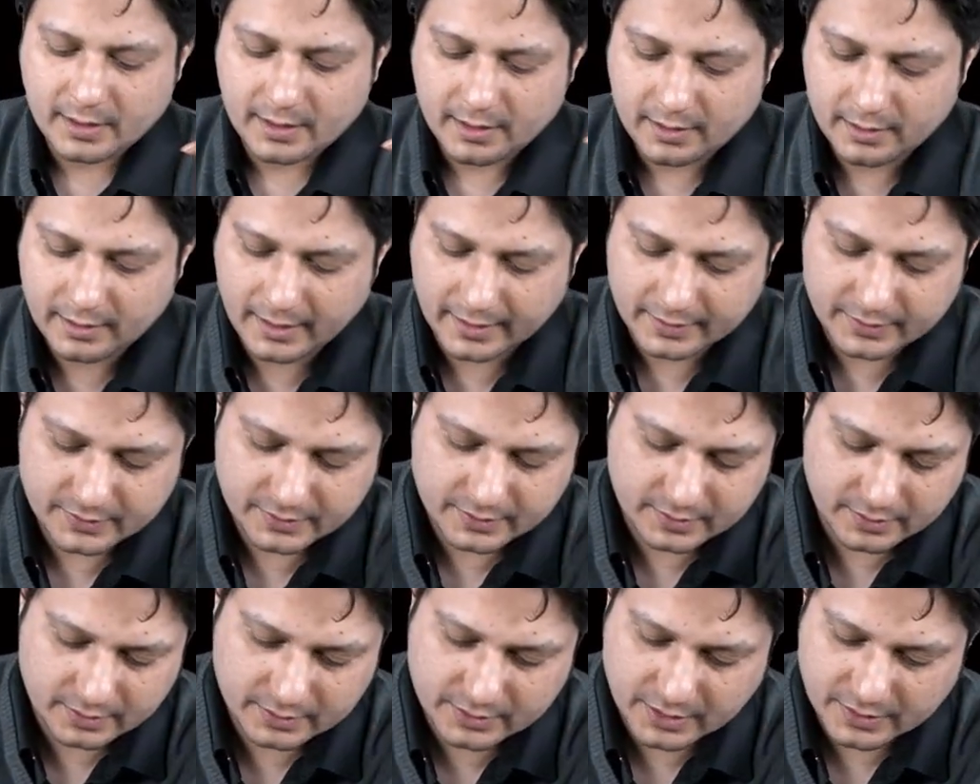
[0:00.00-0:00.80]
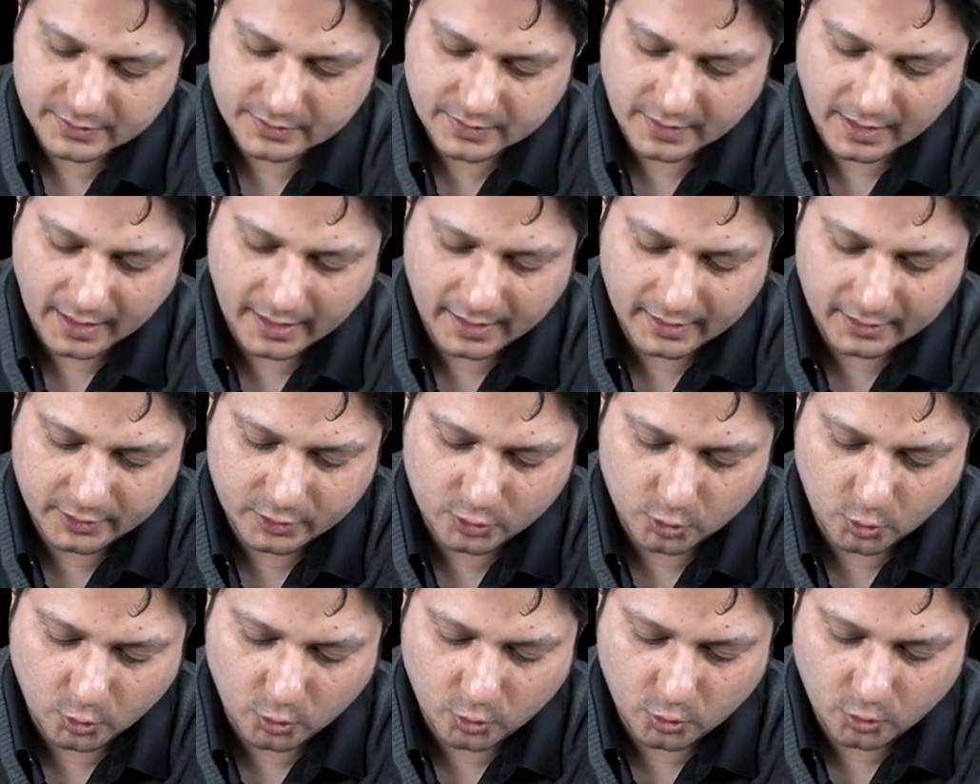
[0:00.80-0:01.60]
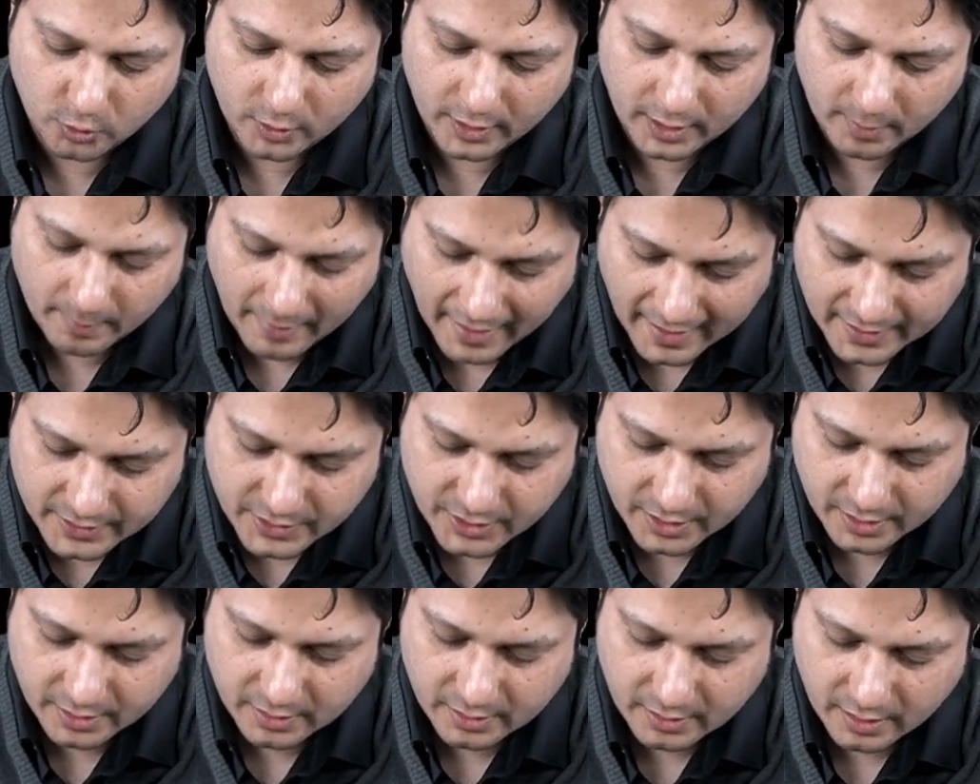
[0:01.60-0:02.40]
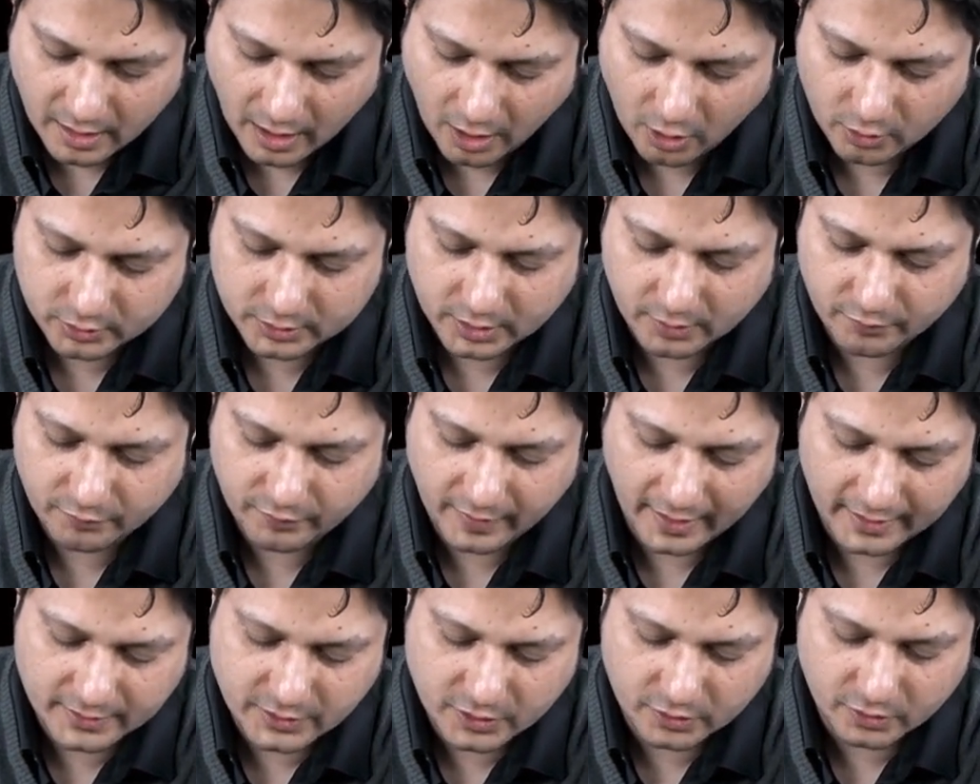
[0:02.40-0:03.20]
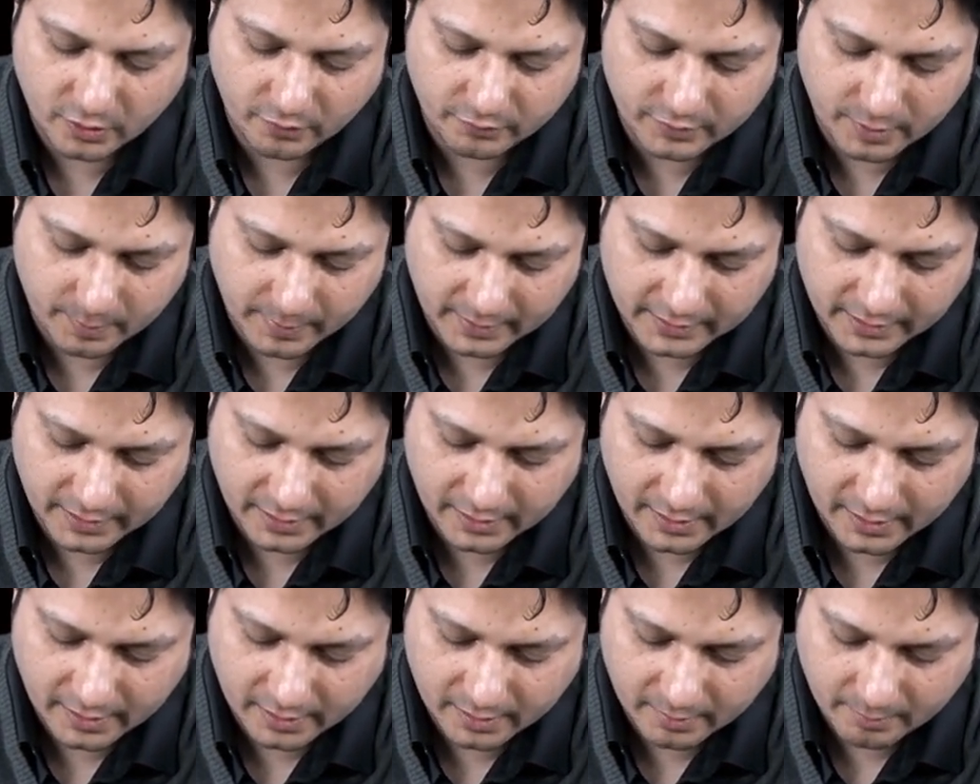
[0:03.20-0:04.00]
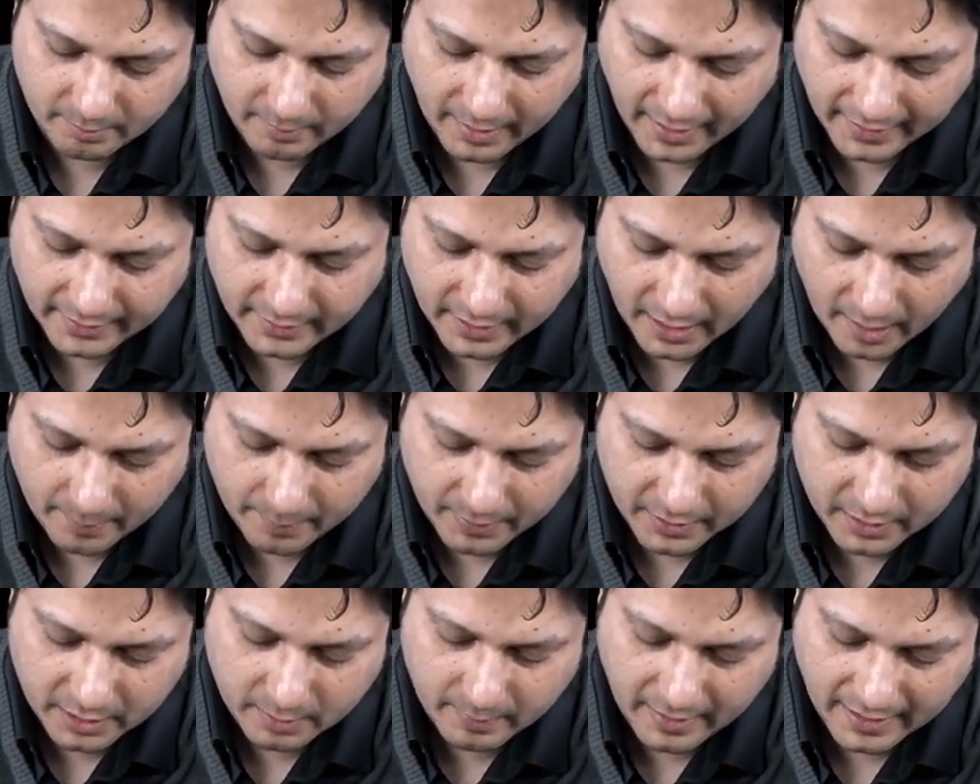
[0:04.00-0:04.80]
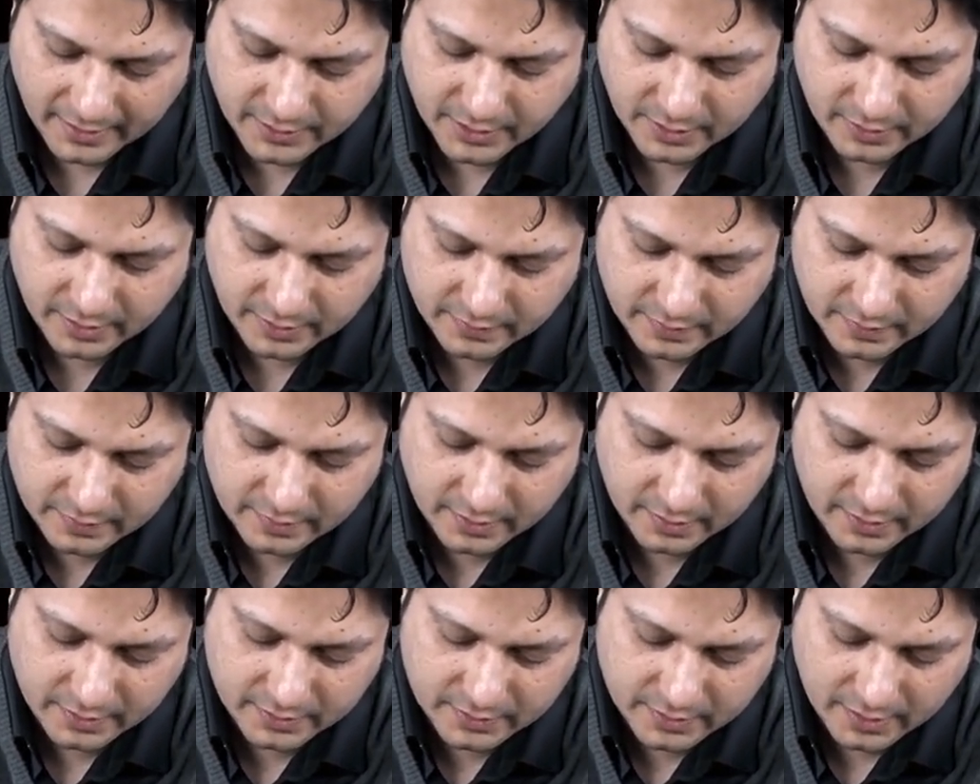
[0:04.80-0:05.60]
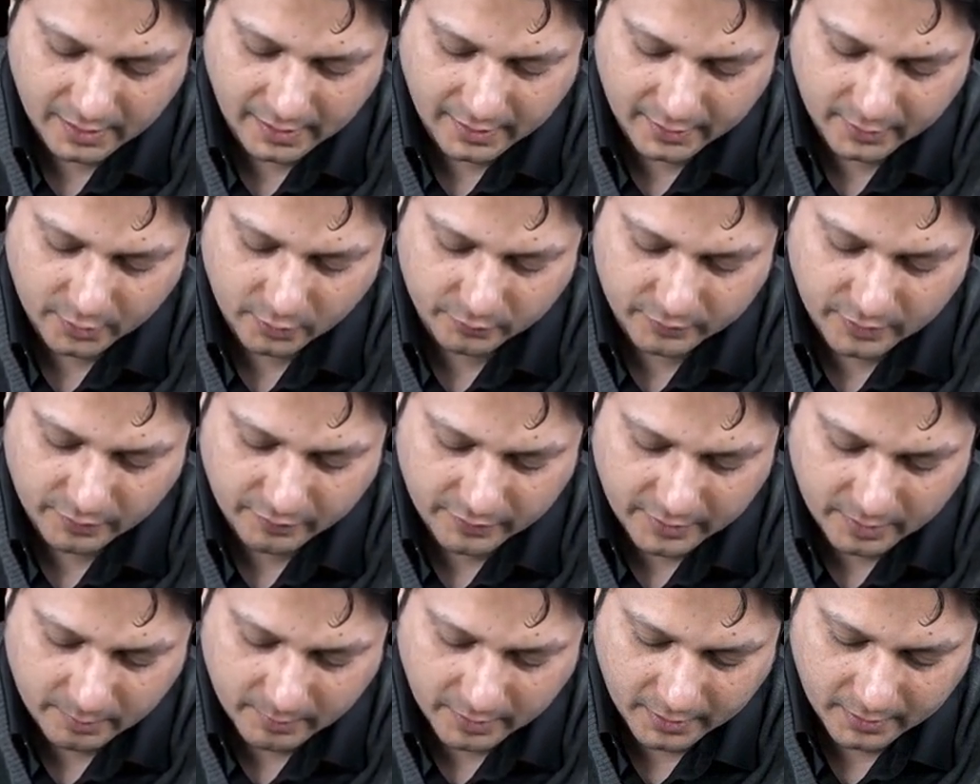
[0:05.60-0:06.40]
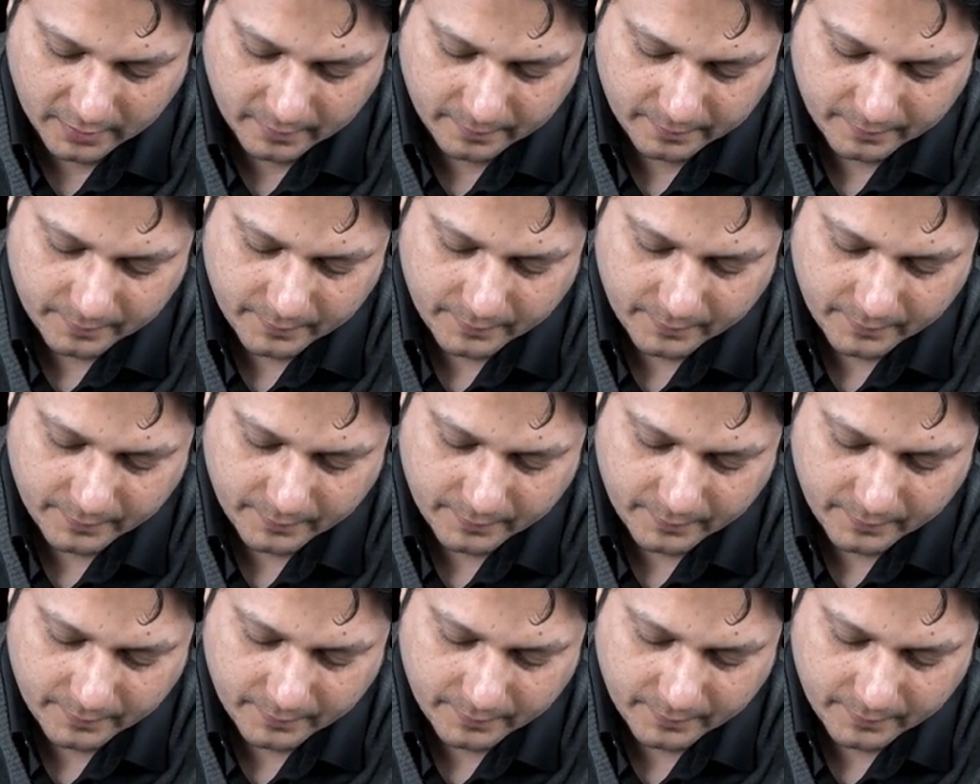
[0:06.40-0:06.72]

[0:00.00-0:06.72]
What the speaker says: let's just try to imagine how the fractures of the patella might happen. Imagine this is the distal end of the femur